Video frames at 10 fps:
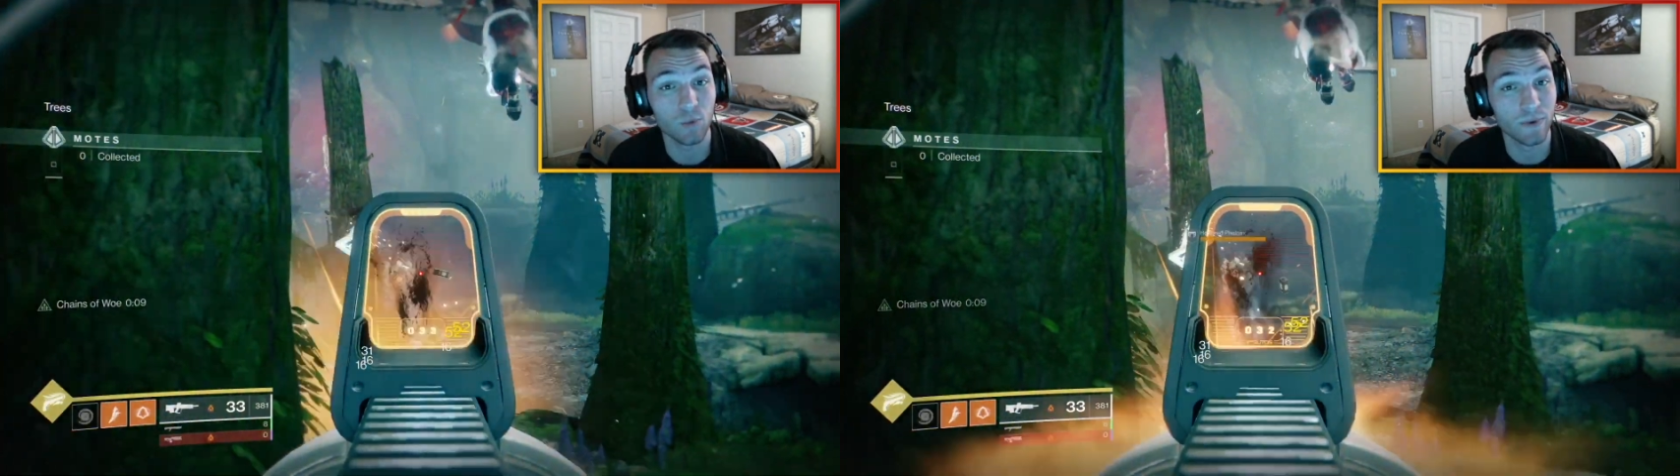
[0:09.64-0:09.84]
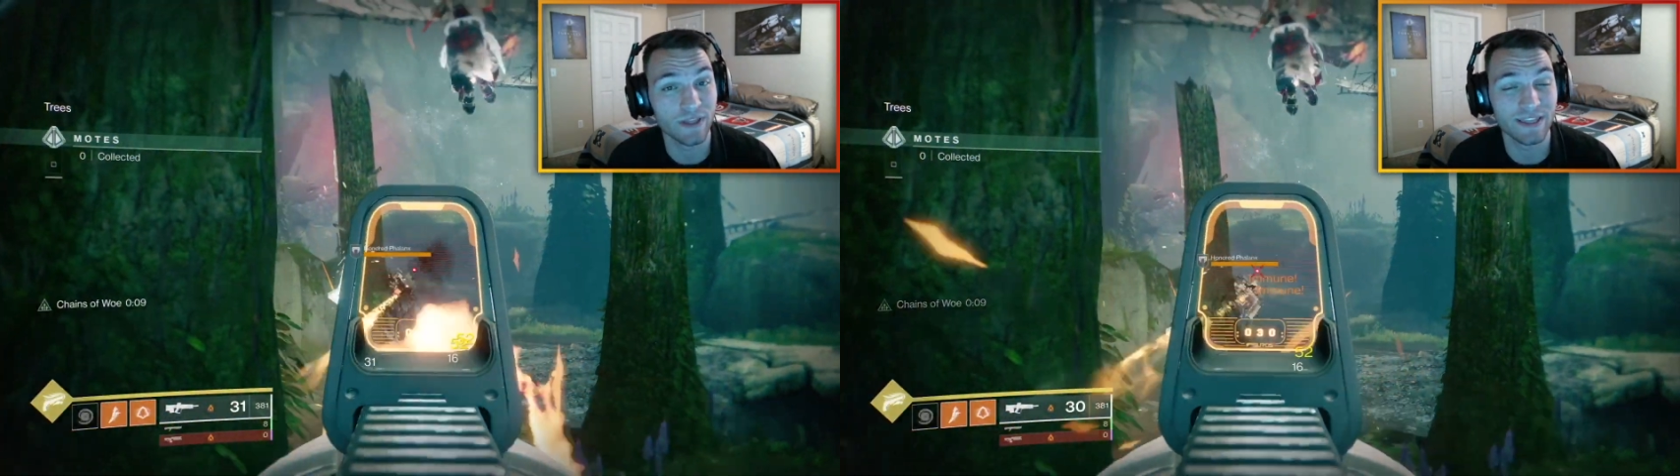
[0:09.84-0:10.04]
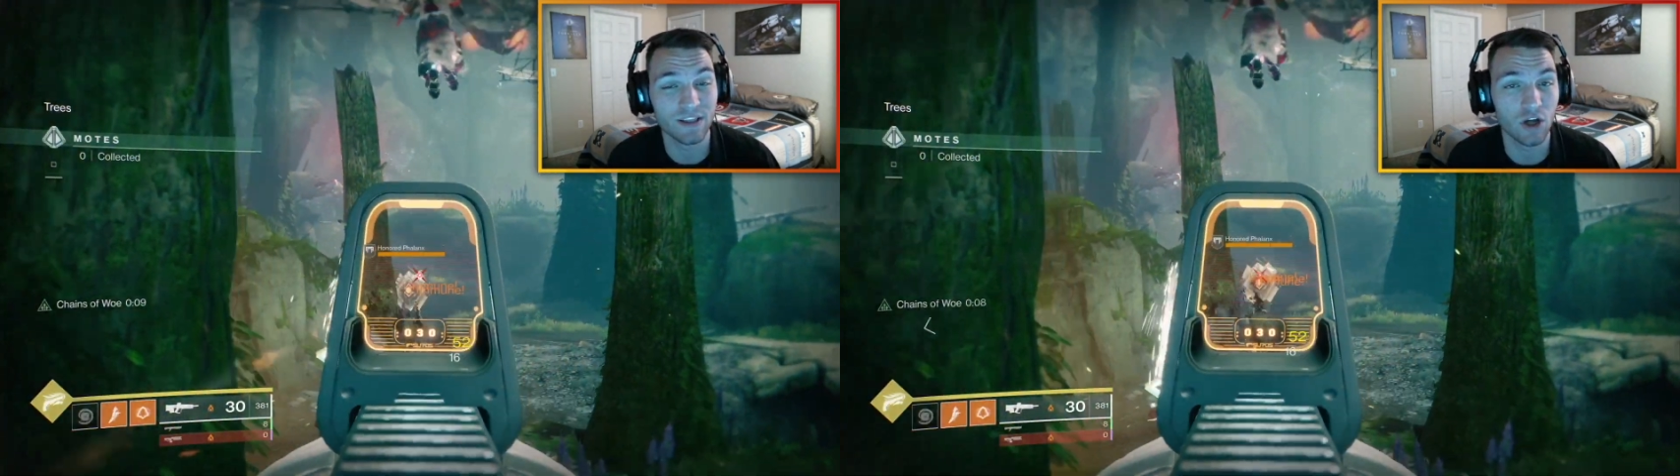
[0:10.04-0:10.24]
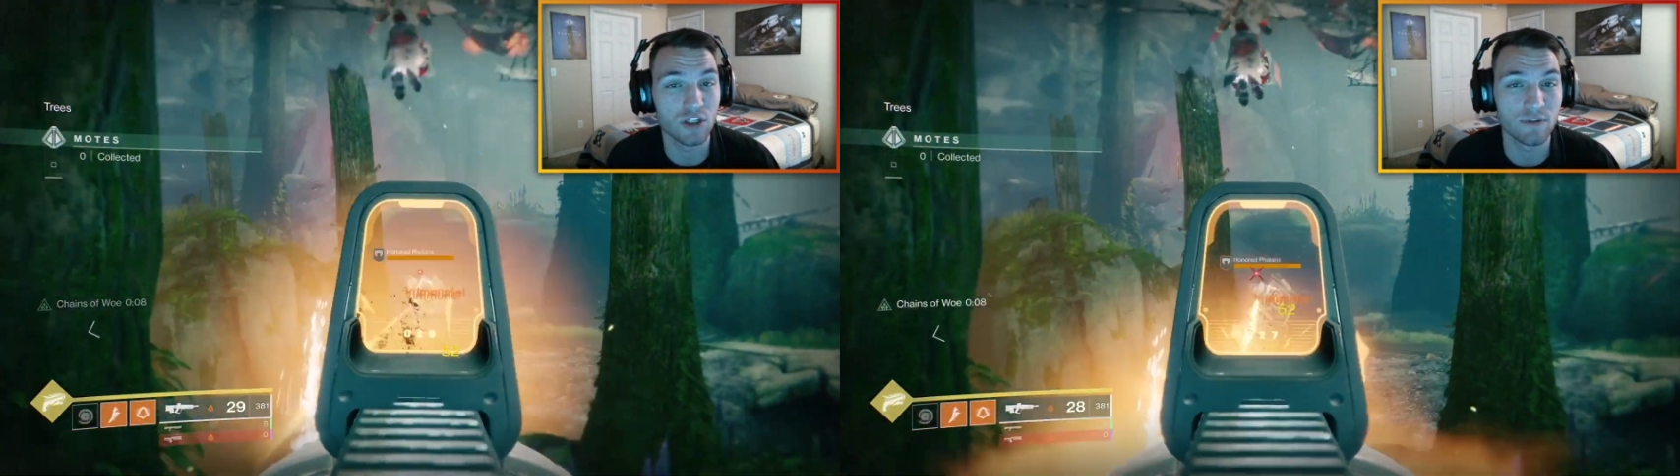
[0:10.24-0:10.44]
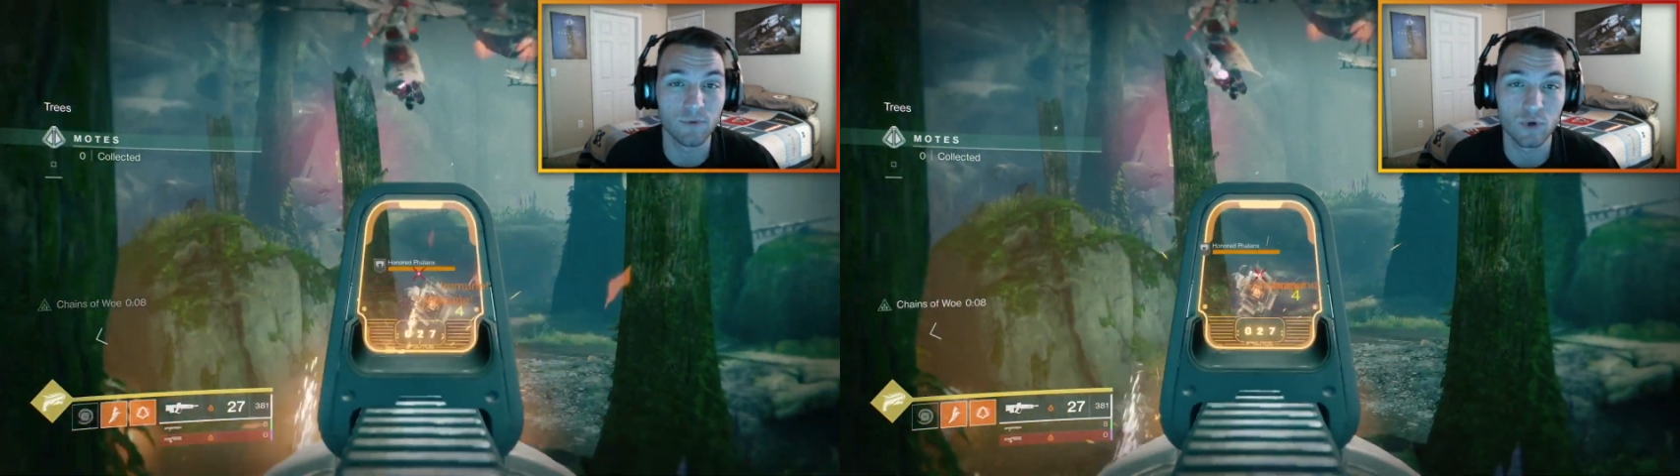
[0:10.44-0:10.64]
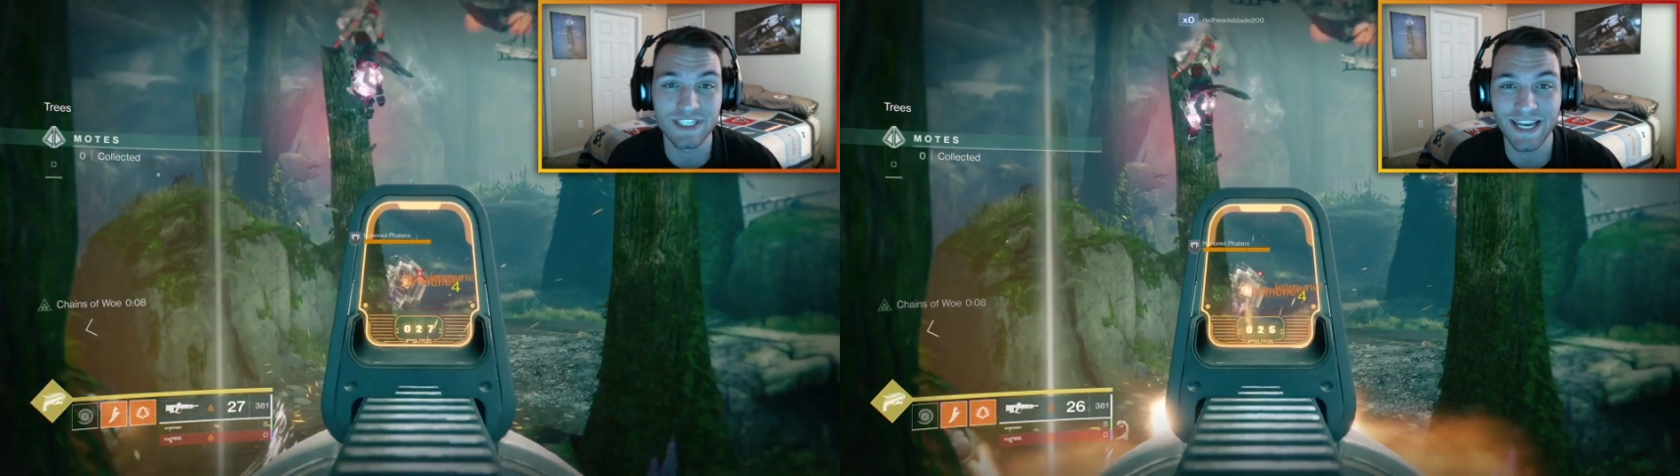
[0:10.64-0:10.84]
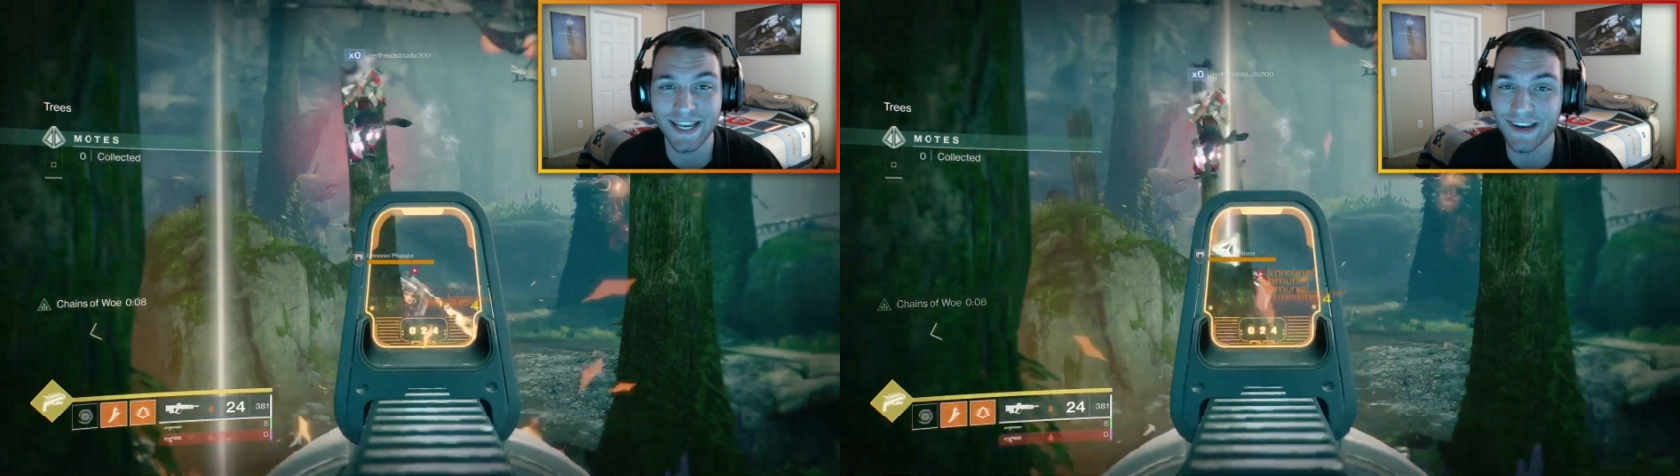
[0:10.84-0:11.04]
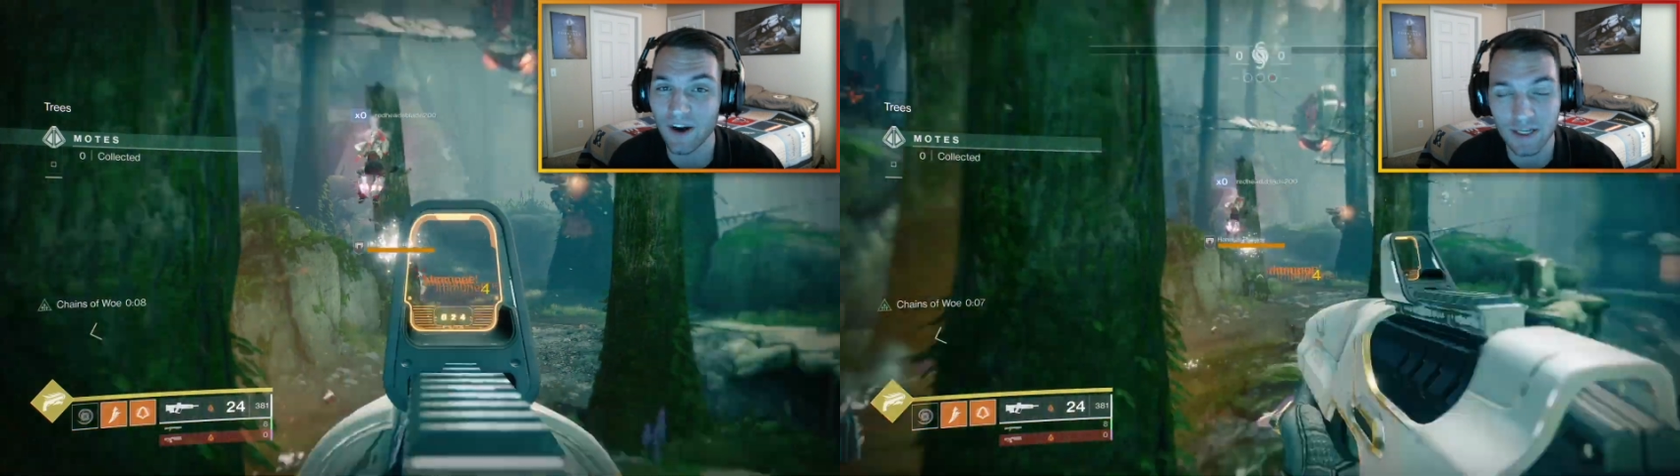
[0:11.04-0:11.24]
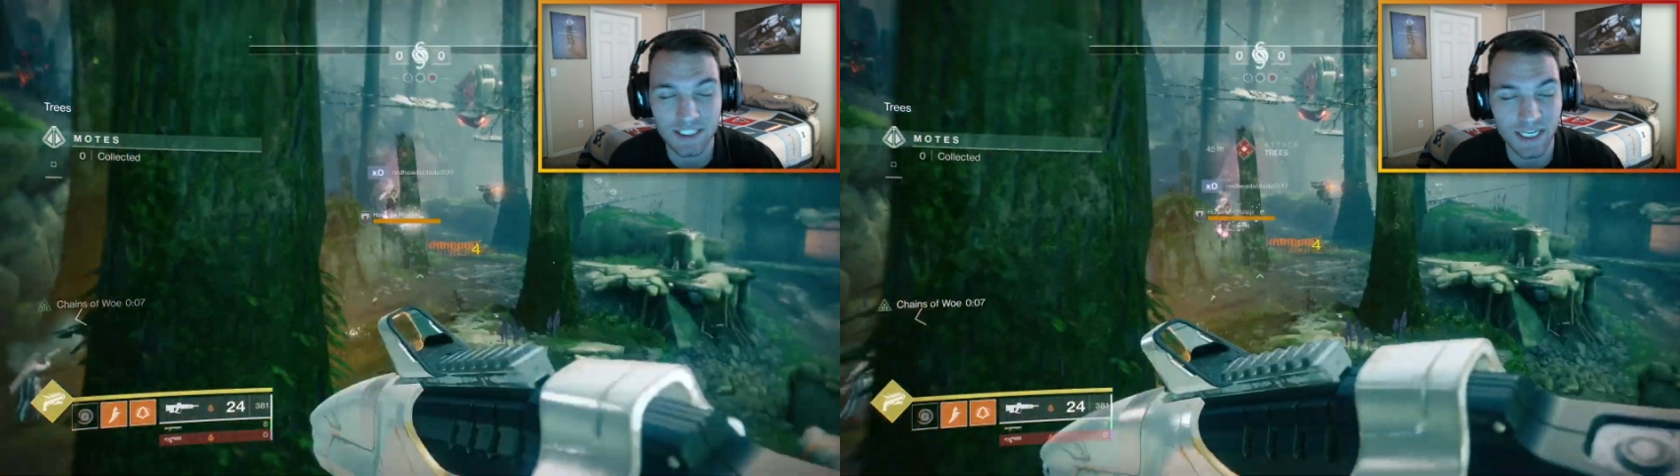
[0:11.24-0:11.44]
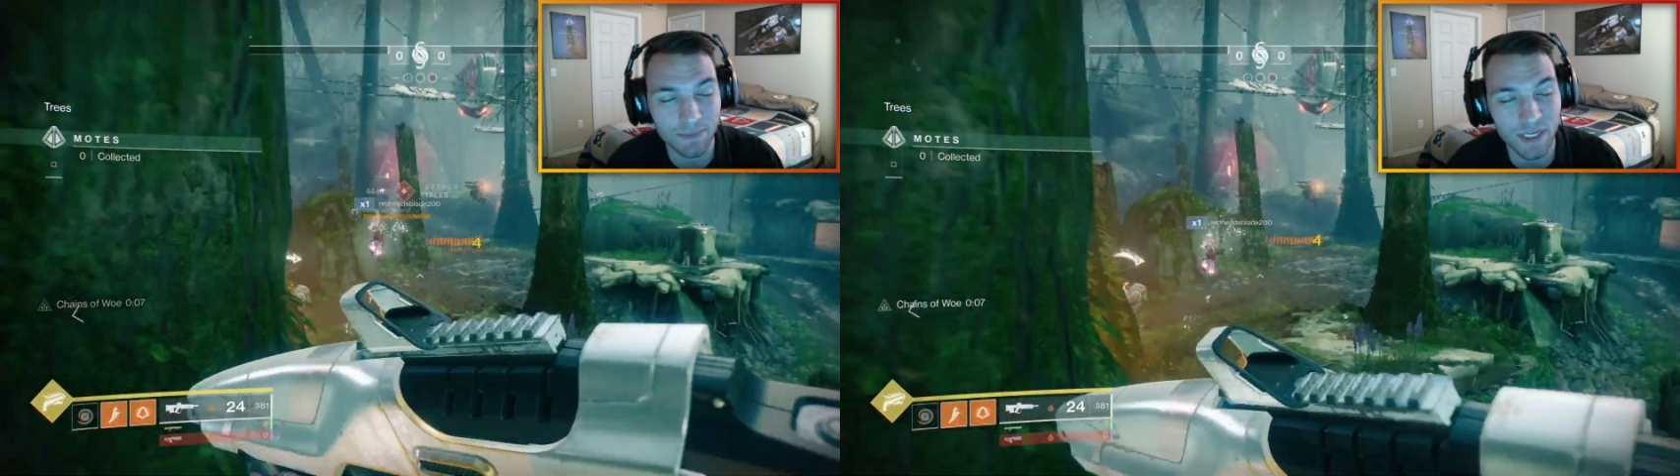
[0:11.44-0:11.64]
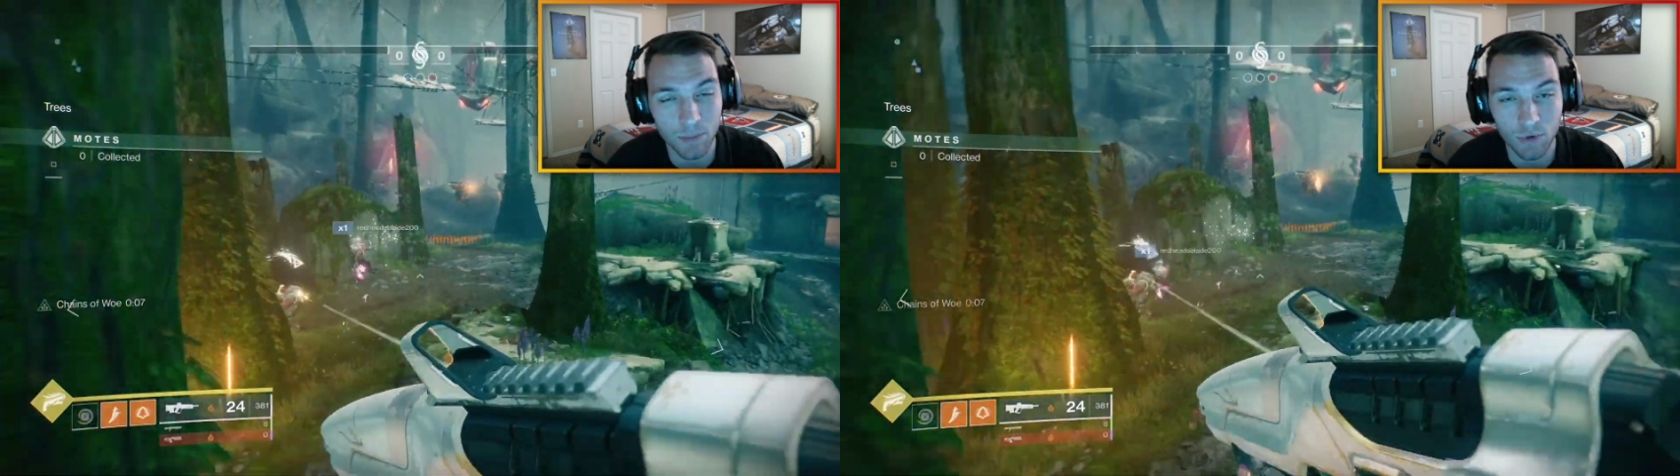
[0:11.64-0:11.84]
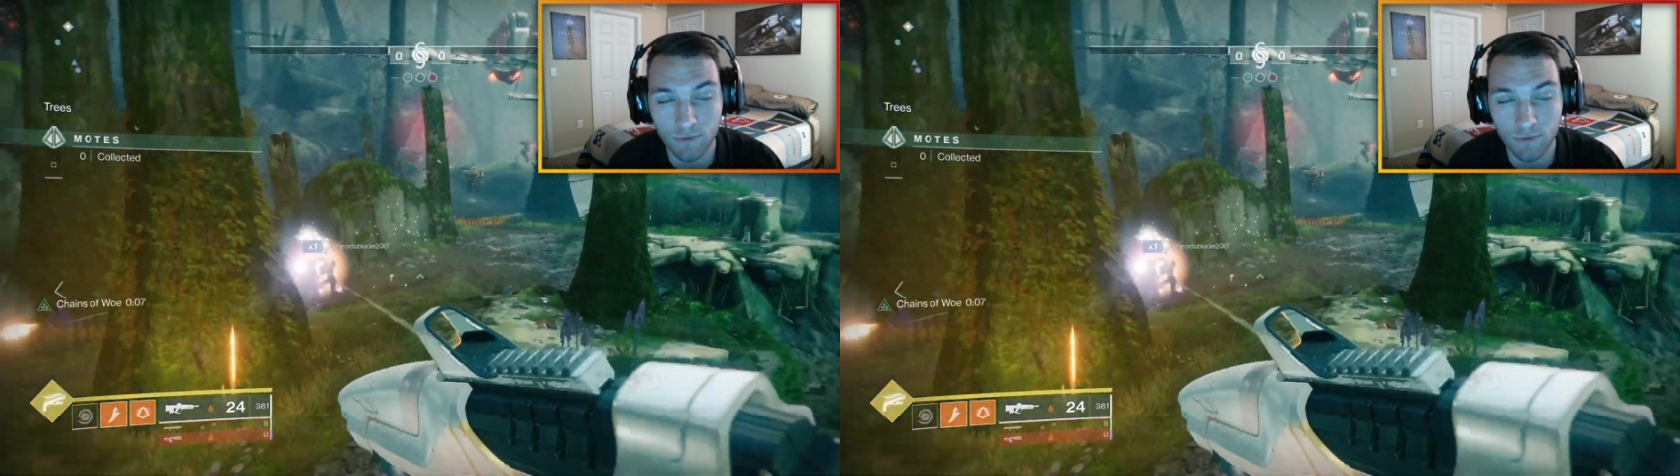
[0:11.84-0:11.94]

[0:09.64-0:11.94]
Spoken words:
with the launch of Forsaken on September